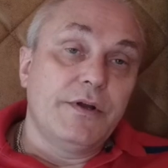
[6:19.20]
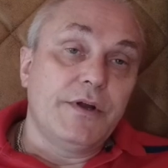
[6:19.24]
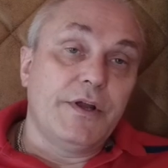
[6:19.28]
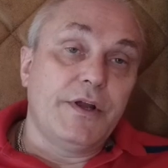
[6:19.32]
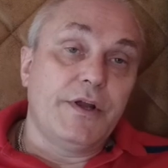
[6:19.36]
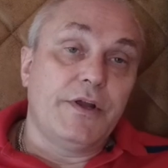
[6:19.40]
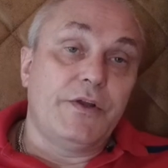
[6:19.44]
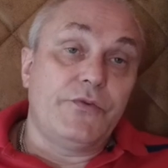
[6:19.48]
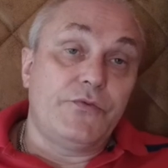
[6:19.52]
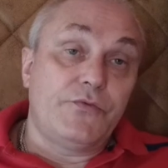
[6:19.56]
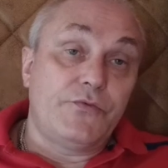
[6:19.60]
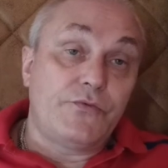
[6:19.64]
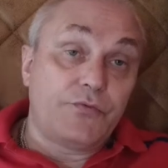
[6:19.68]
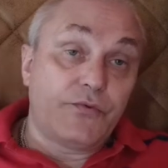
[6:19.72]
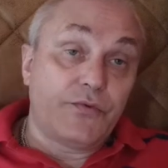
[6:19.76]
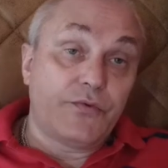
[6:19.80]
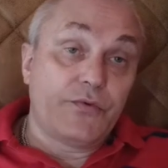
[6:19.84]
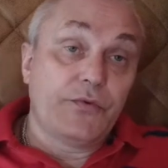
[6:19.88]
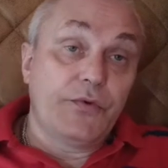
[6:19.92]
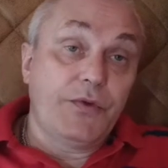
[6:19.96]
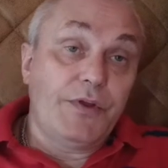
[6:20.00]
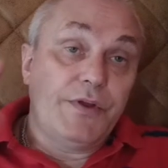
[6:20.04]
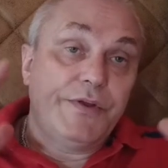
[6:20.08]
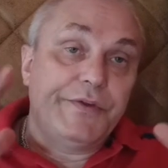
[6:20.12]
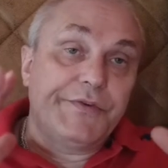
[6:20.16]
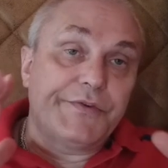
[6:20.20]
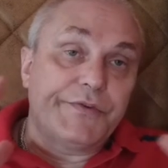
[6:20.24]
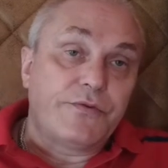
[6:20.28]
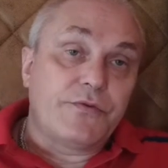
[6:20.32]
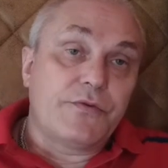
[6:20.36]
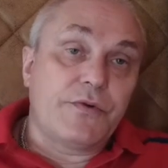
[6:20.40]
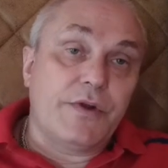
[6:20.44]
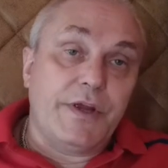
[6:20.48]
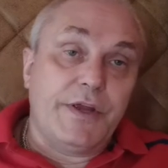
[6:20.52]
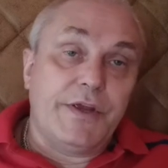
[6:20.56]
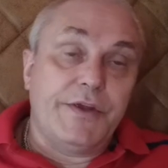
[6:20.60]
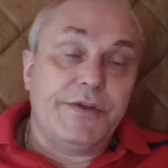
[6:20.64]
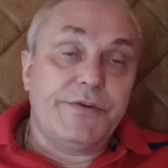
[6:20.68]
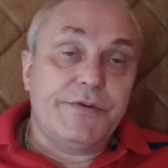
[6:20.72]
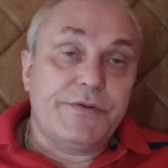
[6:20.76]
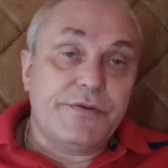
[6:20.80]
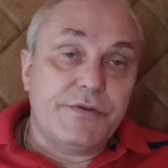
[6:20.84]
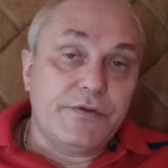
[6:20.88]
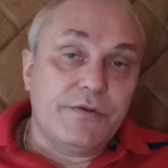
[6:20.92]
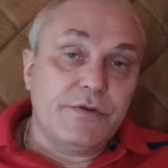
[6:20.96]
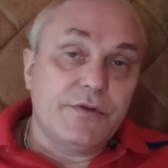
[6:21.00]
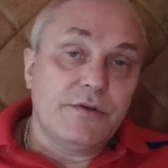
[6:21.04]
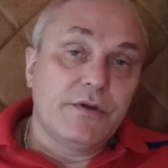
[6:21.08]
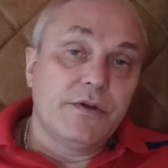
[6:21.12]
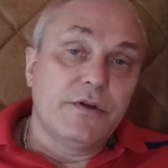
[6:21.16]
and through His
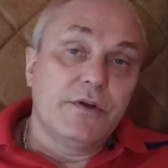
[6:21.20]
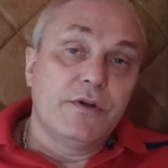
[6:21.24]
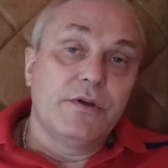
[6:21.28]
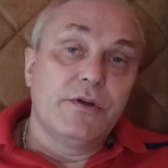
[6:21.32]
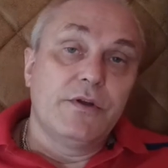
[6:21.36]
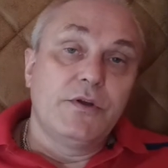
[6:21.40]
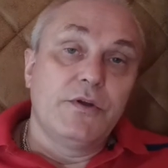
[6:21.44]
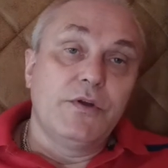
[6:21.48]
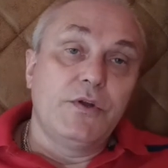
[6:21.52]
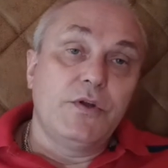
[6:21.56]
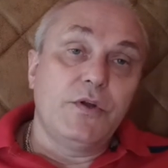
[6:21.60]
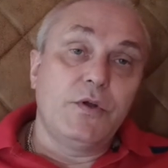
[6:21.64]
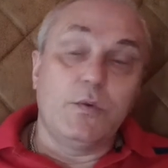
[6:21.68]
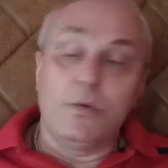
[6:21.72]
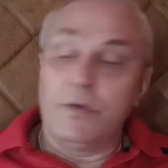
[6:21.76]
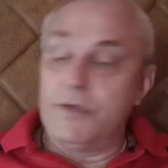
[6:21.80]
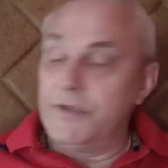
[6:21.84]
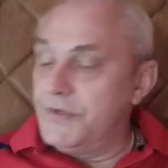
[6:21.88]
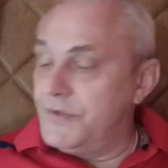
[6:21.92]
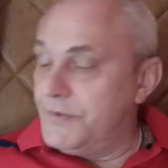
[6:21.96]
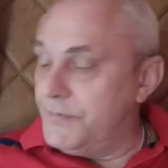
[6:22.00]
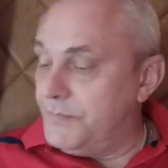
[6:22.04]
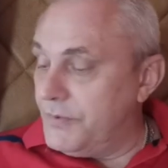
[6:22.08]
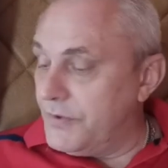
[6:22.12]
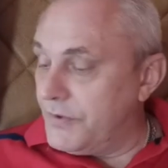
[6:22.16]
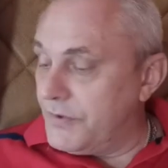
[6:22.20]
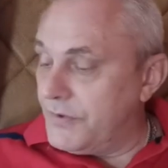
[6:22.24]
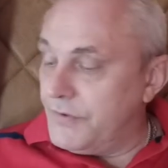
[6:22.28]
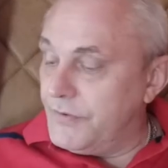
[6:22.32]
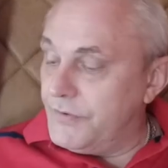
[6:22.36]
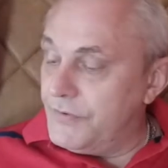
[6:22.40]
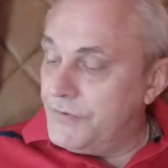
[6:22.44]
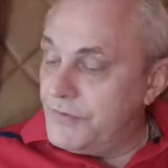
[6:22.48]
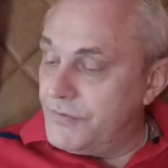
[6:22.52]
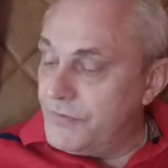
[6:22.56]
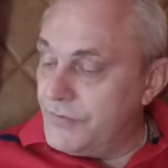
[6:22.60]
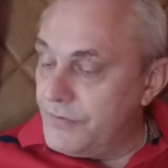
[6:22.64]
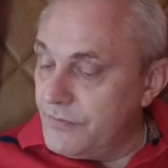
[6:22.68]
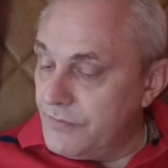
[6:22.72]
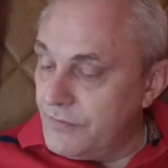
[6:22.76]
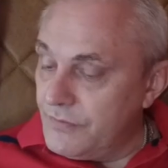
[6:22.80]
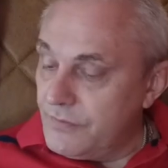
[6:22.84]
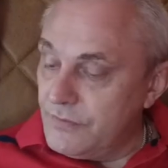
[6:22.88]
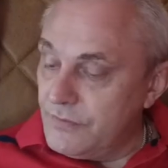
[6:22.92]
grace you will experience